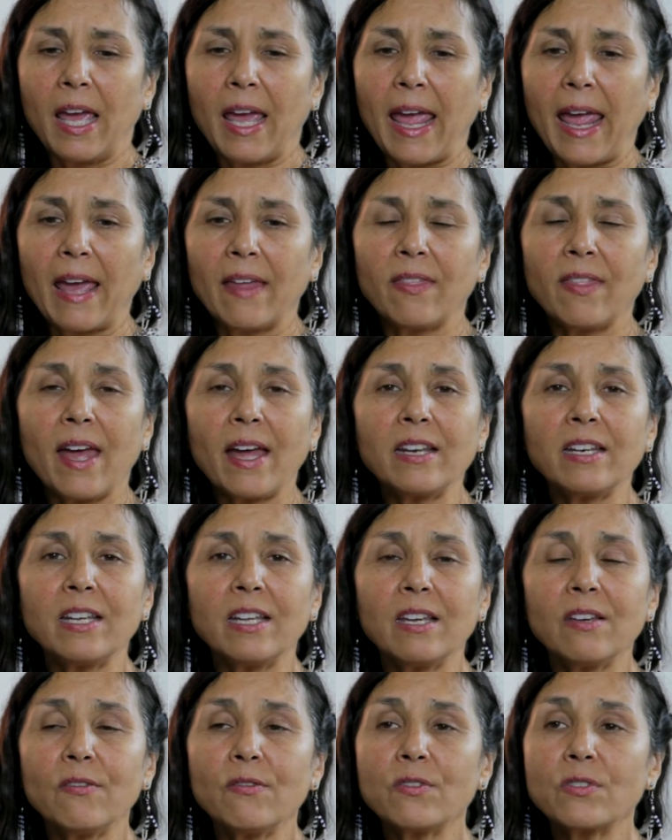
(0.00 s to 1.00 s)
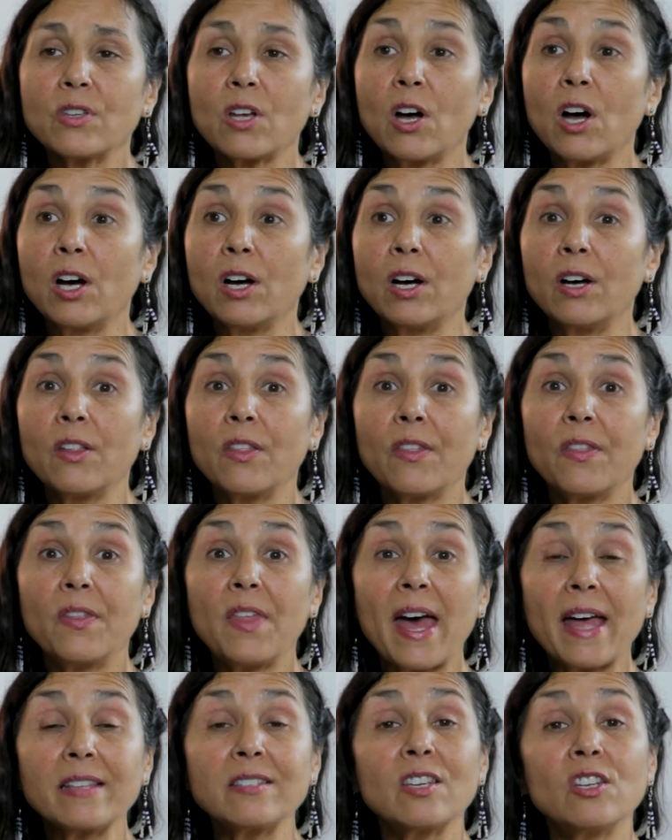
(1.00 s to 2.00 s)
And that gives,
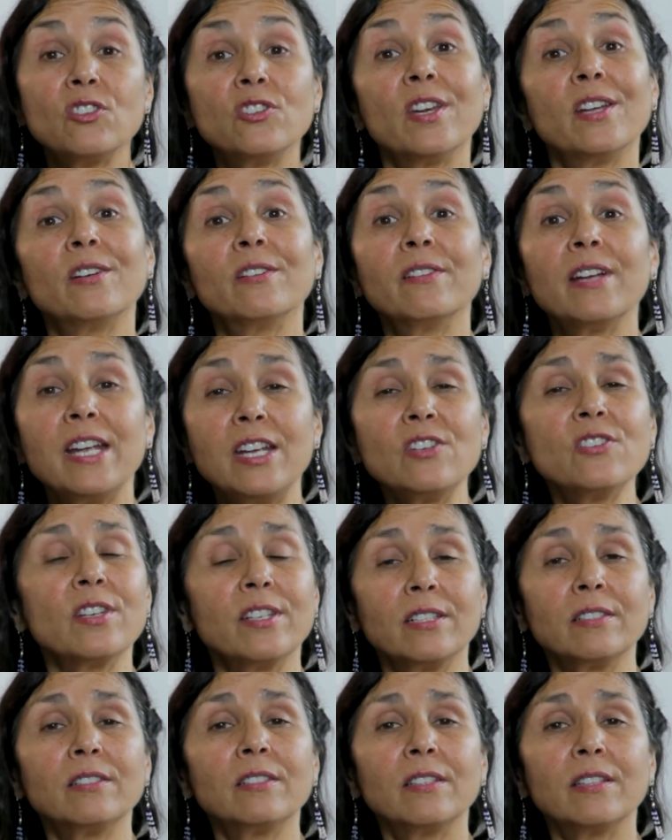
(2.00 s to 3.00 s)
that's a generation.